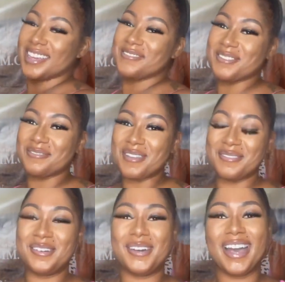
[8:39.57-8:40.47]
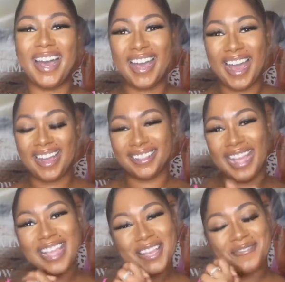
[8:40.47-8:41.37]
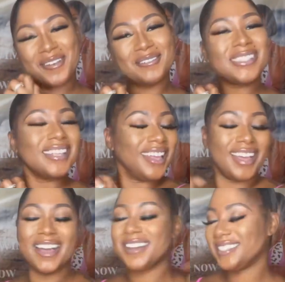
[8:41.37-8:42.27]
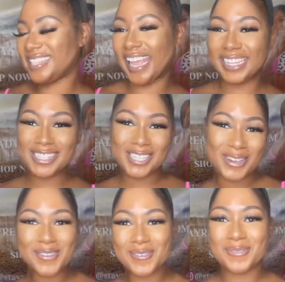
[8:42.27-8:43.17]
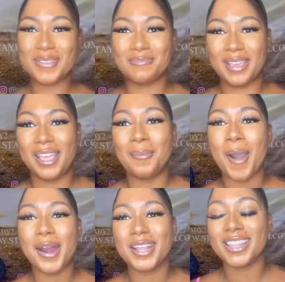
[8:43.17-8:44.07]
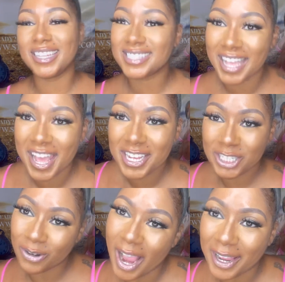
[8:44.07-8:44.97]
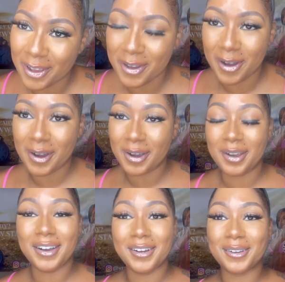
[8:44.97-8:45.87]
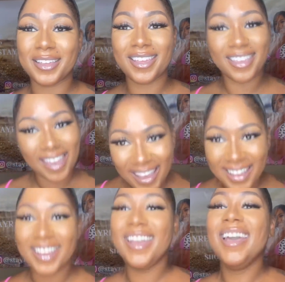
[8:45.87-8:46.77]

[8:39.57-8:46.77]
Beautiful people, thank you for staying tuned with me, a part of this try on haul, okay?